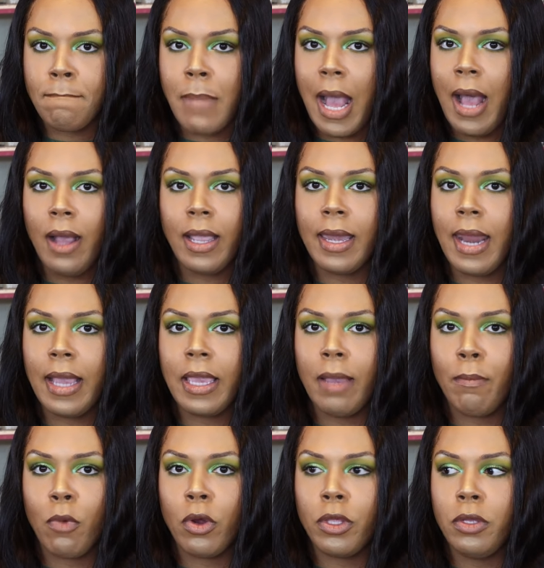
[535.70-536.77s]
how can I
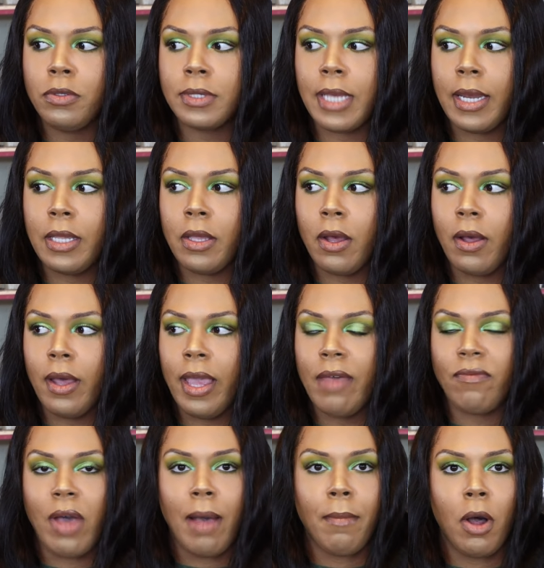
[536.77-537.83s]
get more use out of y'all
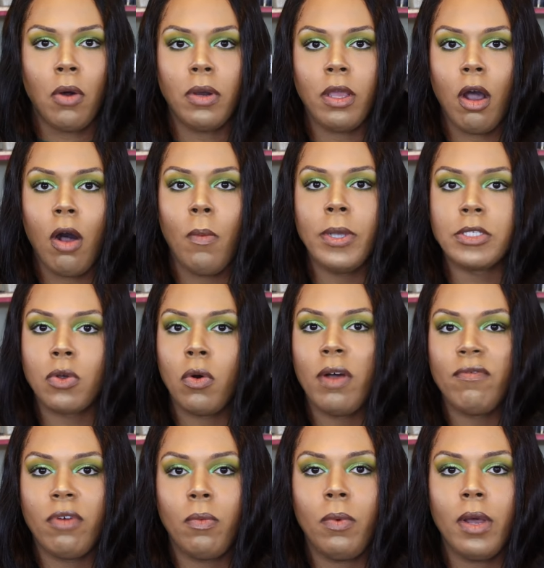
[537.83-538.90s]
if I'm only always
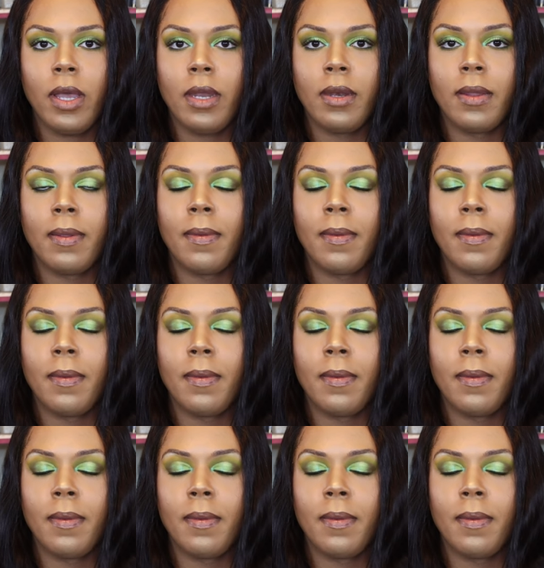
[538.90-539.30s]
going for one?